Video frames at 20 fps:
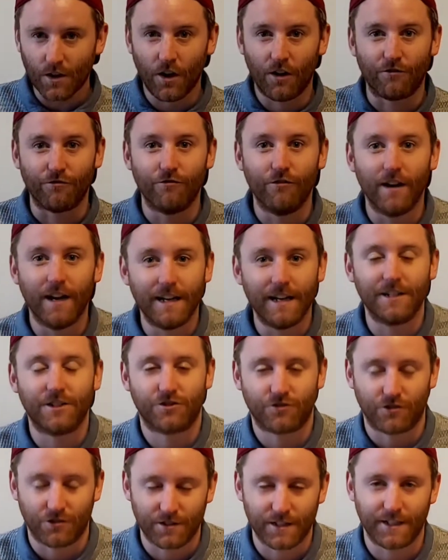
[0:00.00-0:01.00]
I really
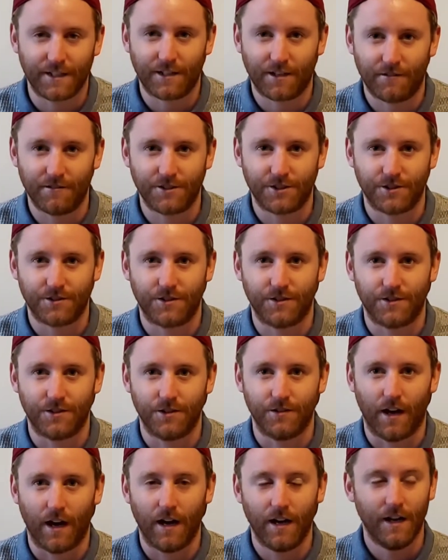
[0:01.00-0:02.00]
strongly encourage you to
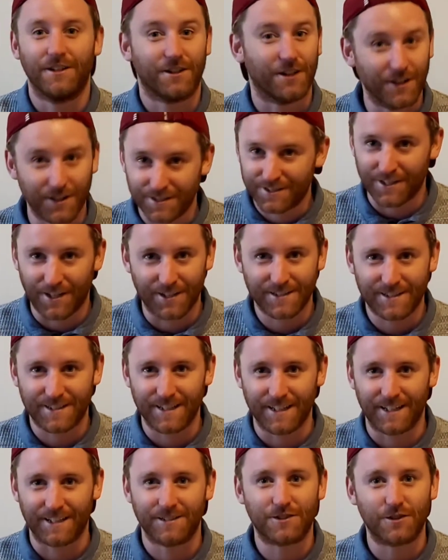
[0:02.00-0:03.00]
do that. You're going to start
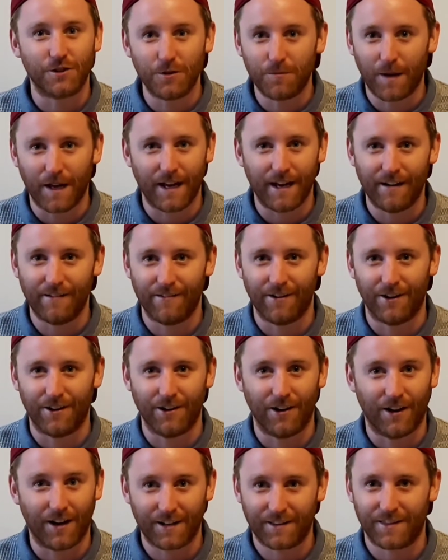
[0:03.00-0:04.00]
seeing
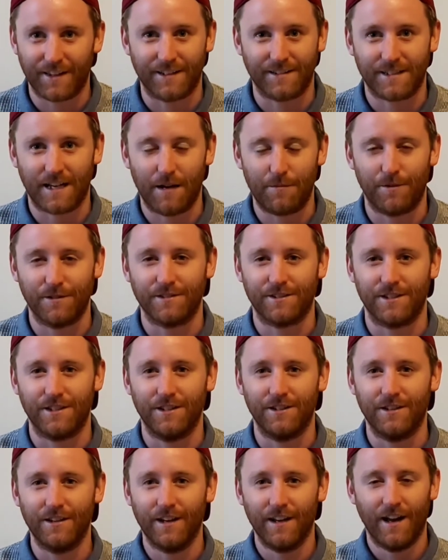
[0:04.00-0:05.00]
superhero-like things happen to
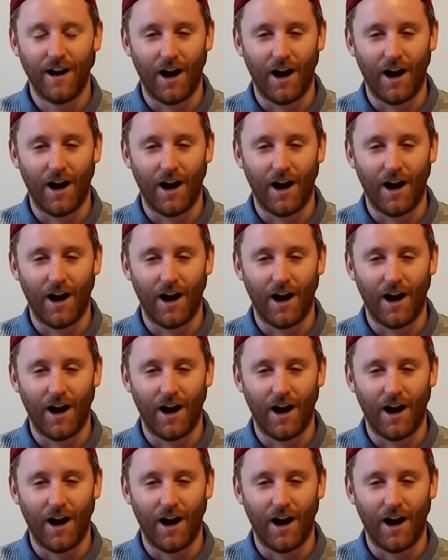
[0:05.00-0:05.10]
you.